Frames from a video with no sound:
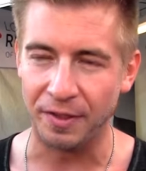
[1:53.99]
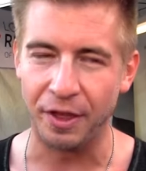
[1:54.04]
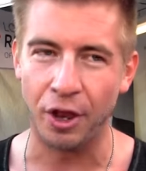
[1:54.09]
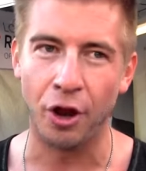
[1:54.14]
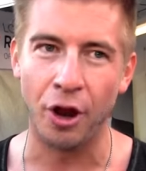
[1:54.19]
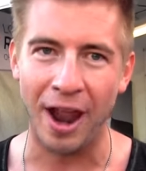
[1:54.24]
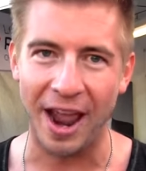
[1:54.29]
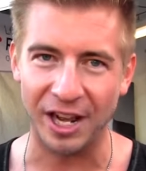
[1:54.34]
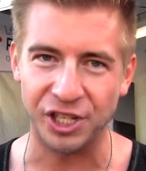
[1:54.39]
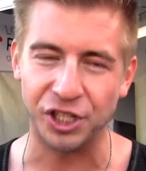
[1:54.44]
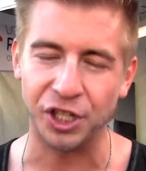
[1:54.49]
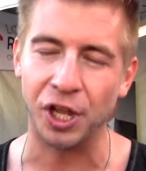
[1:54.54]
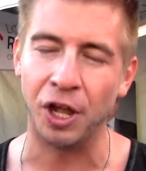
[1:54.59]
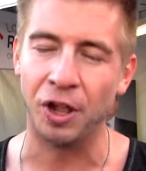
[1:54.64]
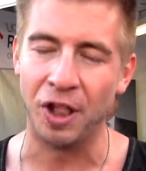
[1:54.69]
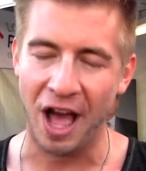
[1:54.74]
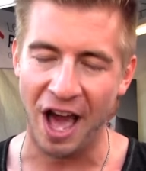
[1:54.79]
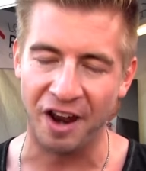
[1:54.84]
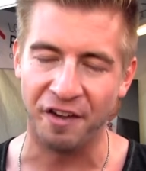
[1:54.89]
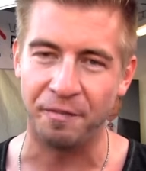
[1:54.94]
There are actually a
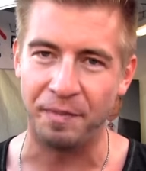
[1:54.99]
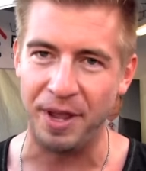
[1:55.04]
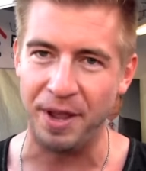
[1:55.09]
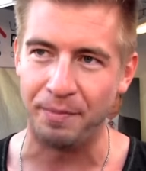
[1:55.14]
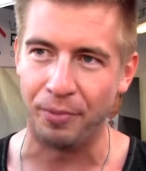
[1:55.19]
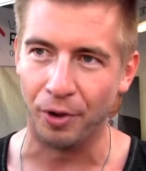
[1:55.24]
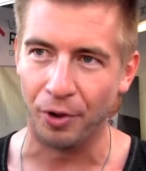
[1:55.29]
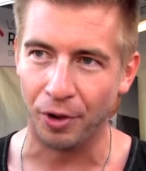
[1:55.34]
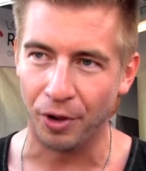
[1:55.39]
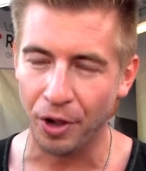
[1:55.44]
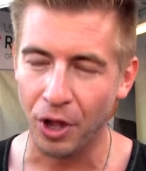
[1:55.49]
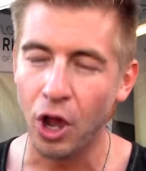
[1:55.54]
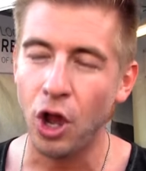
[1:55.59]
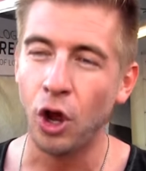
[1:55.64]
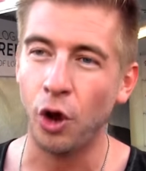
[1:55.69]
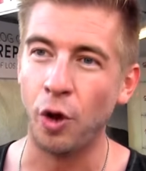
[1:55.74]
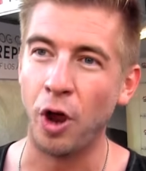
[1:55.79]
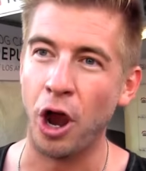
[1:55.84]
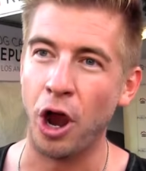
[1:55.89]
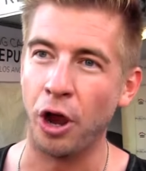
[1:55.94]
lot of people
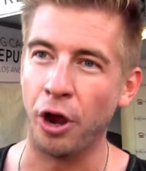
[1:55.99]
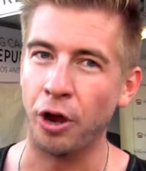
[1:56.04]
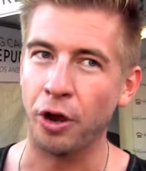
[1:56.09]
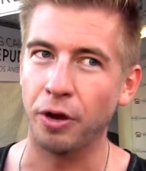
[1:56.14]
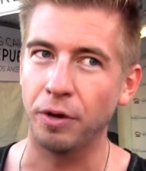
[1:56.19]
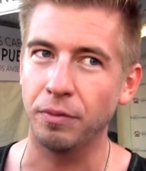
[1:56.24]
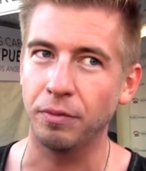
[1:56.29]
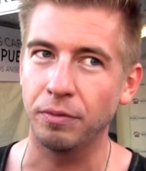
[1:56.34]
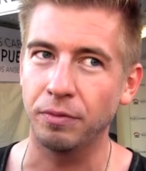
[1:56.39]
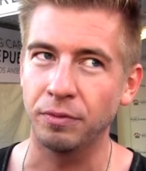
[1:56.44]
who are